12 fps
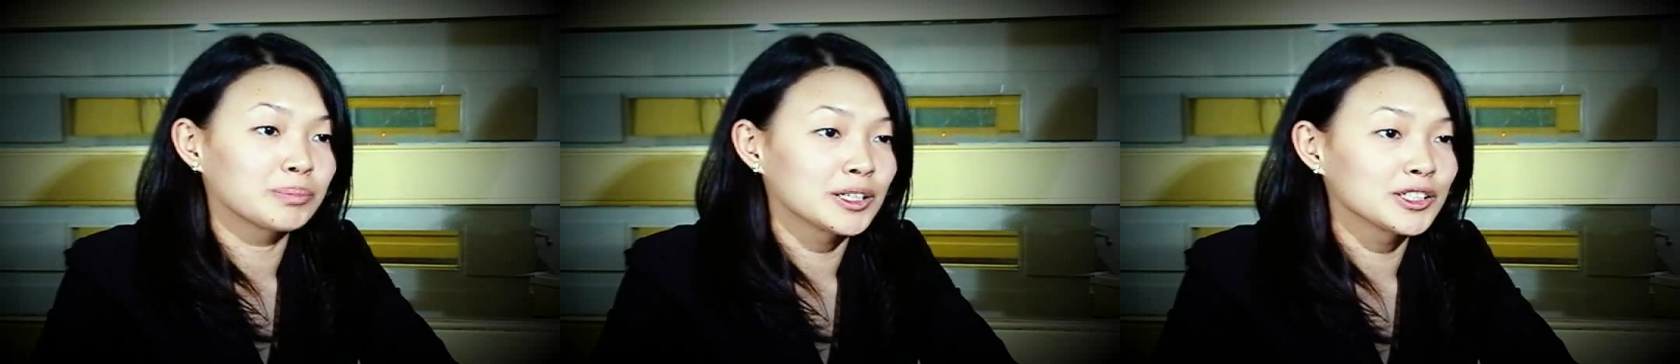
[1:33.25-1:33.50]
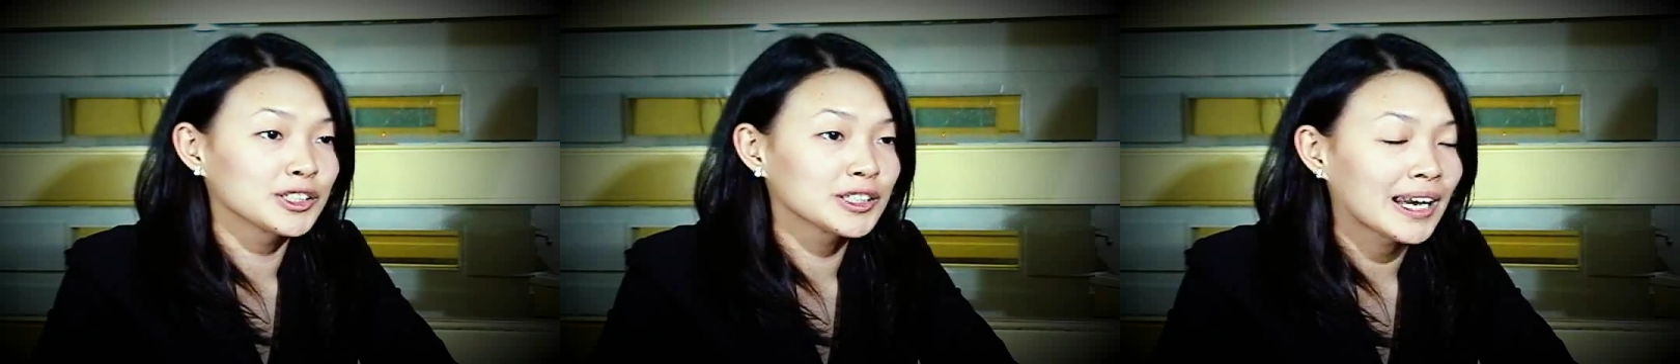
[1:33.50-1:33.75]

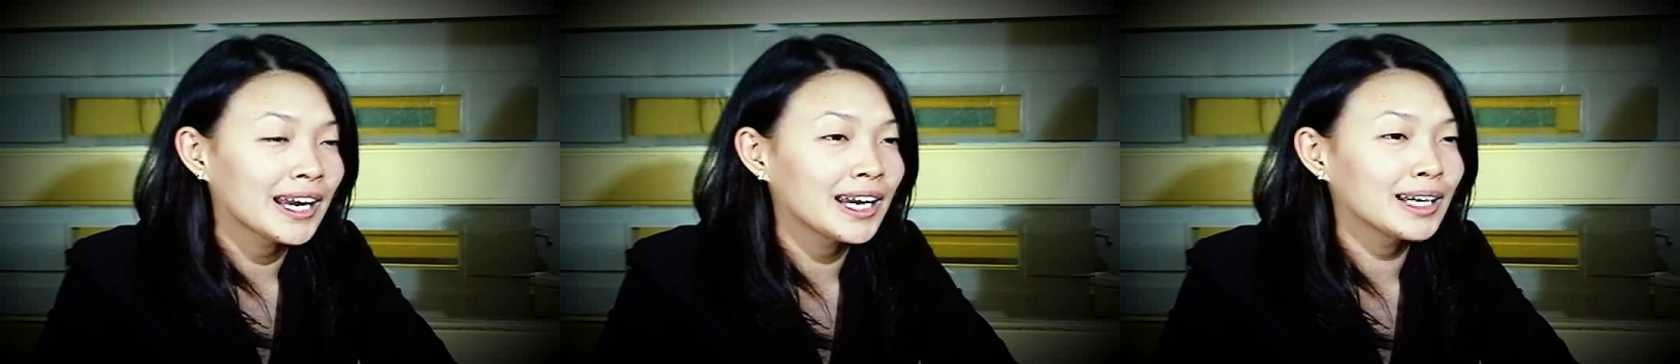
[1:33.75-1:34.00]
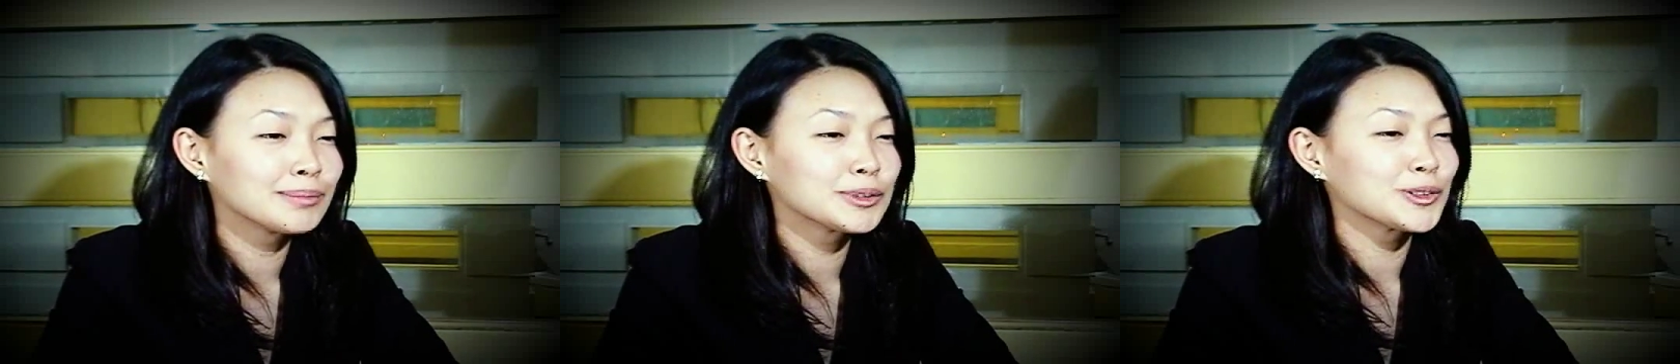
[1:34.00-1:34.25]
puzzle
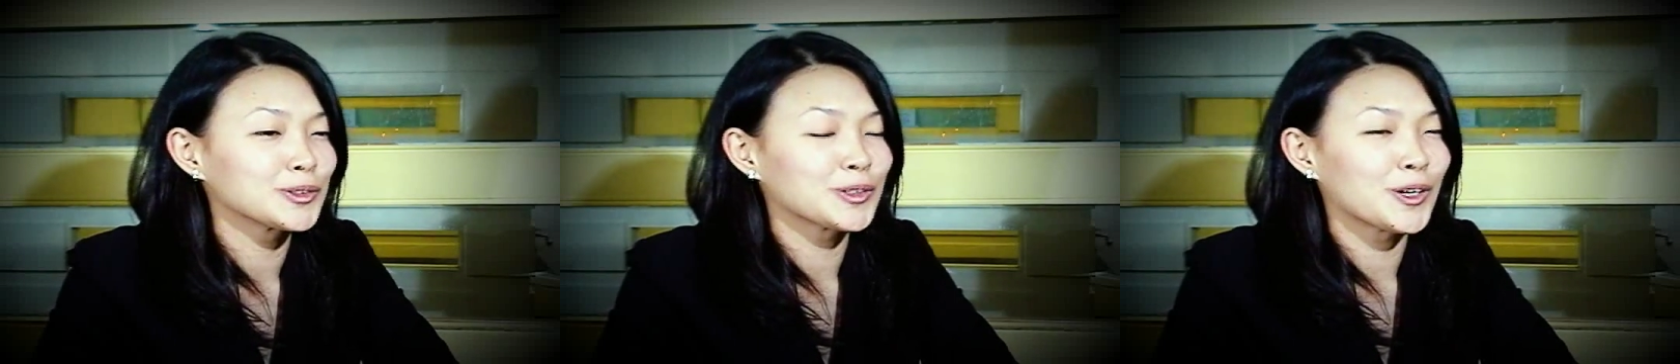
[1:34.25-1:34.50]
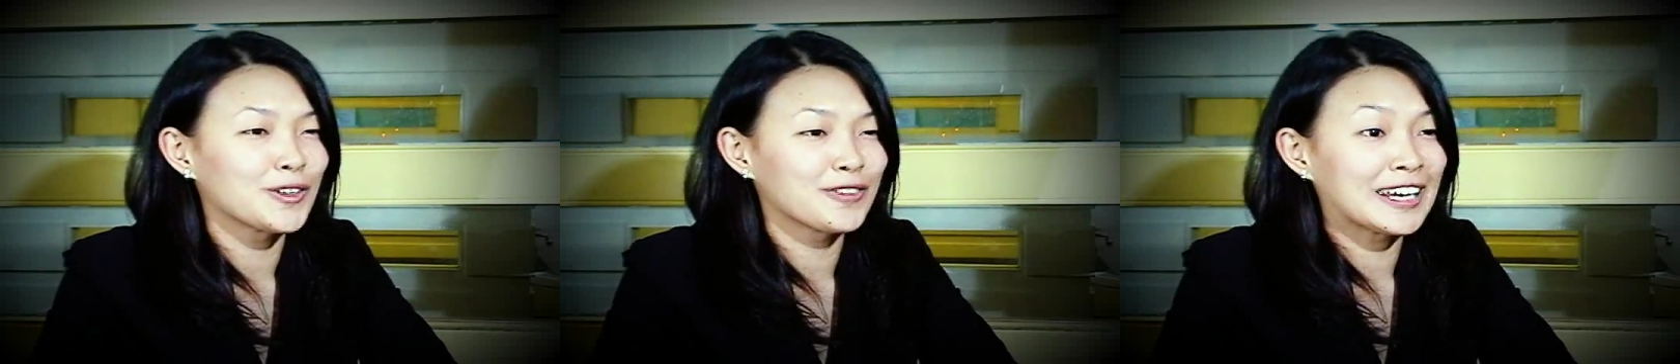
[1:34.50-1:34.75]
games to
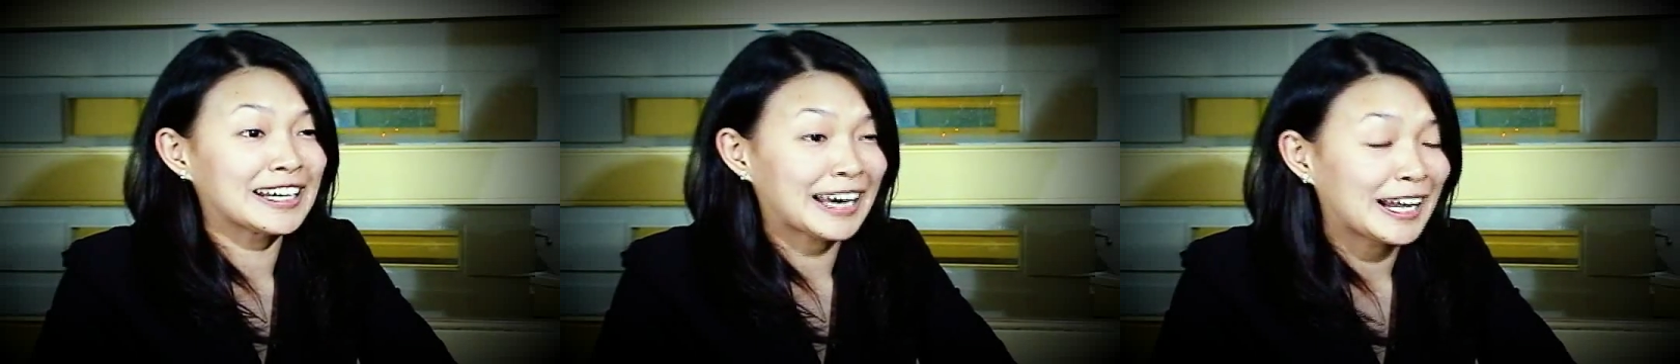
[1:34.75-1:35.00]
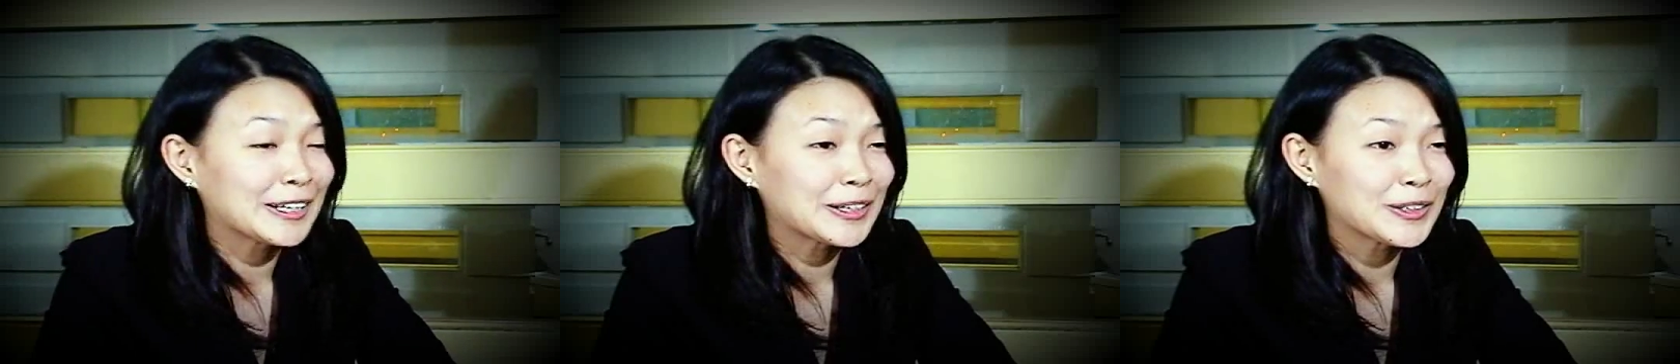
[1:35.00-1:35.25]
solving
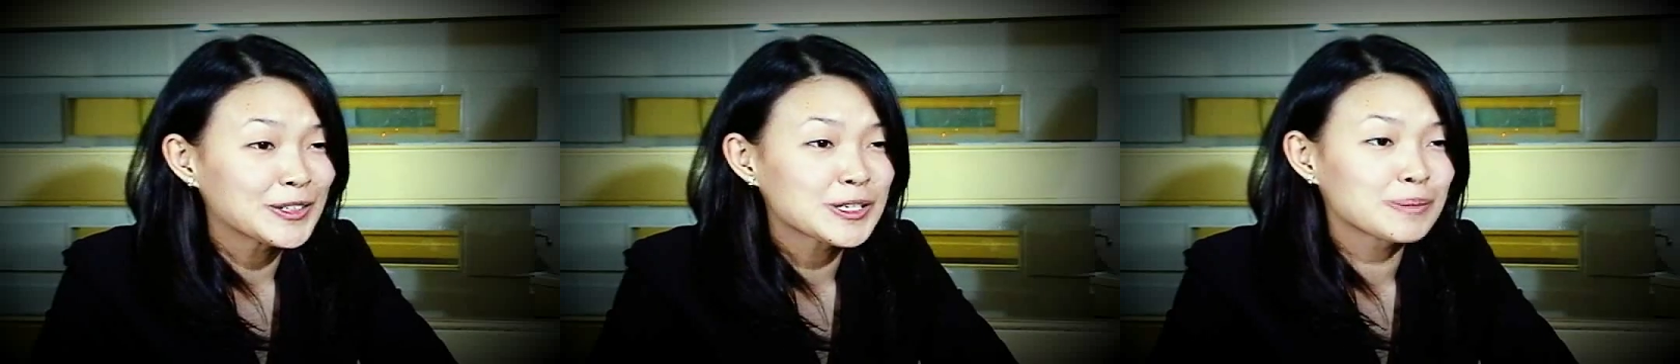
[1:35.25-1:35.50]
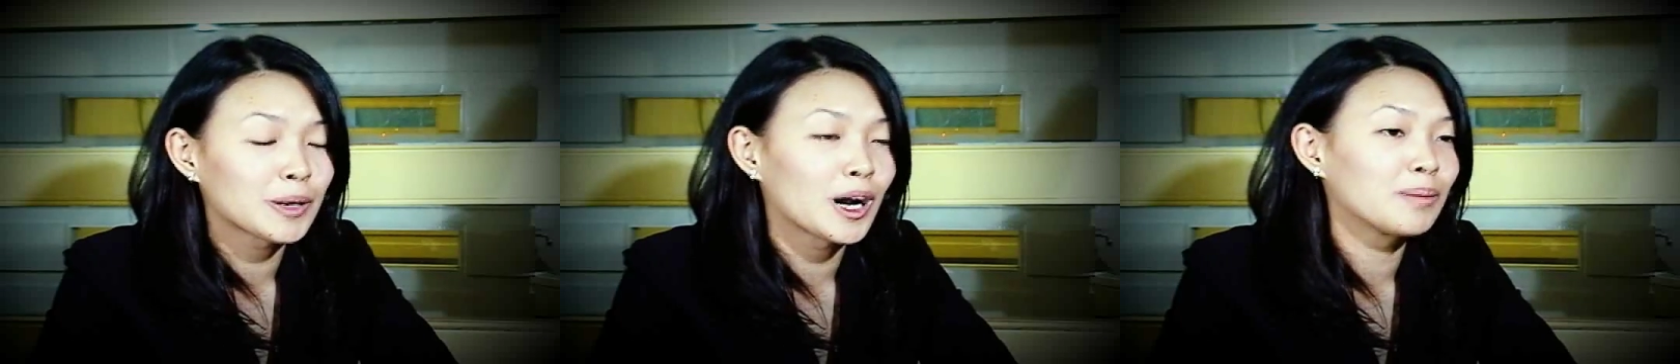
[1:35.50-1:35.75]
calculus
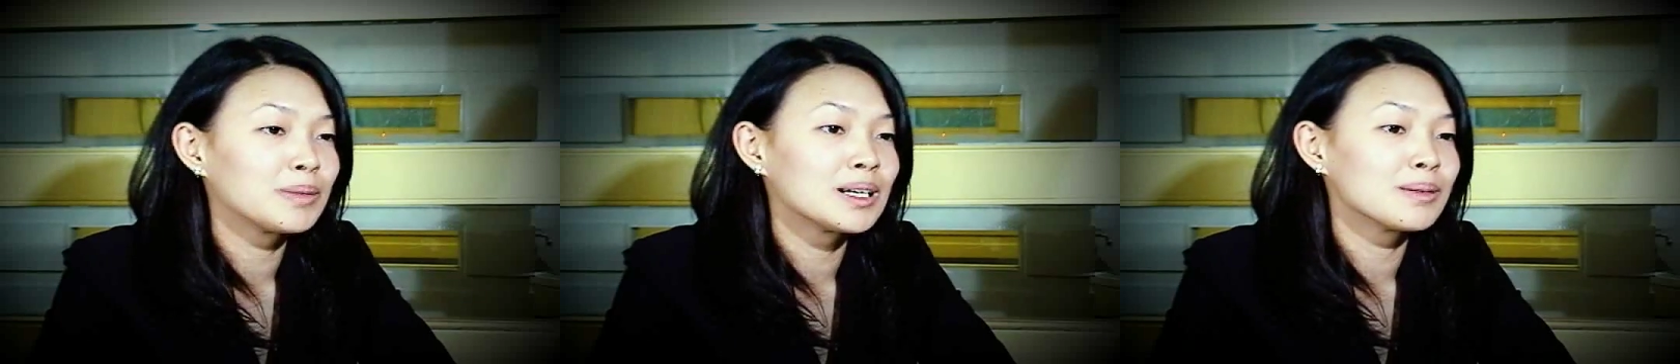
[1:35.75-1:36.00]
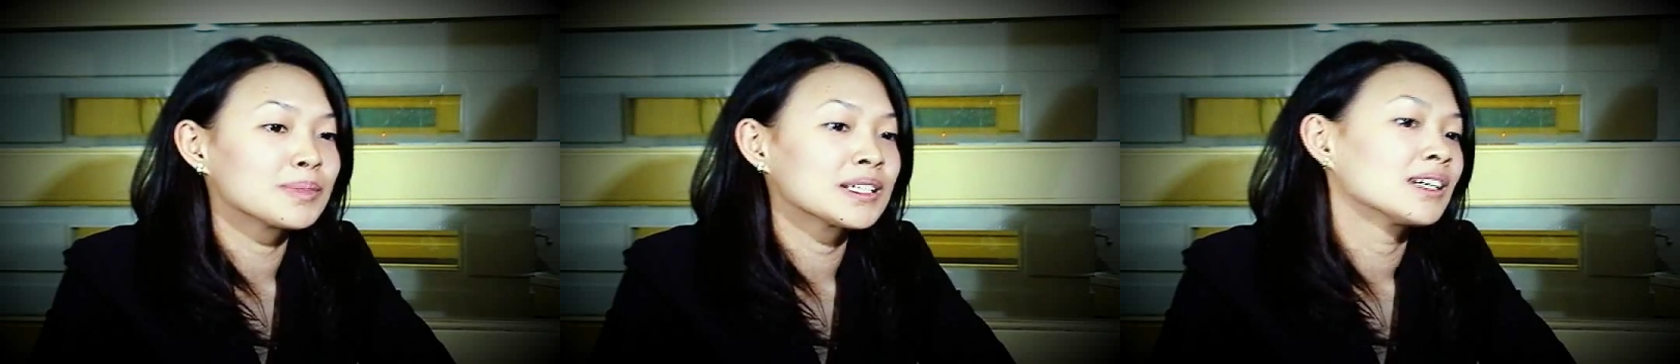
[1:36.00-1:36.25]

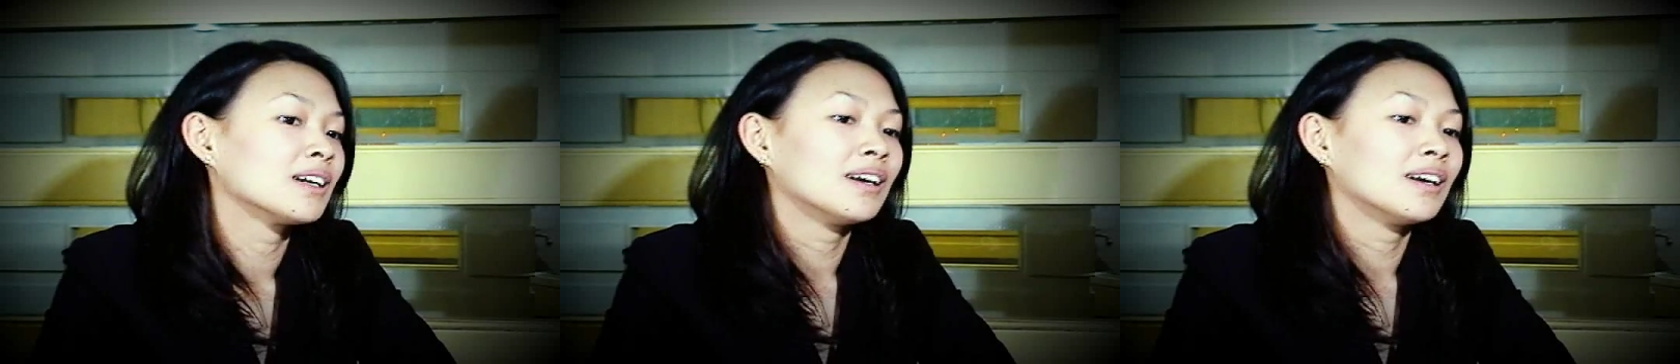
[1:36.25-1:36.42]
problems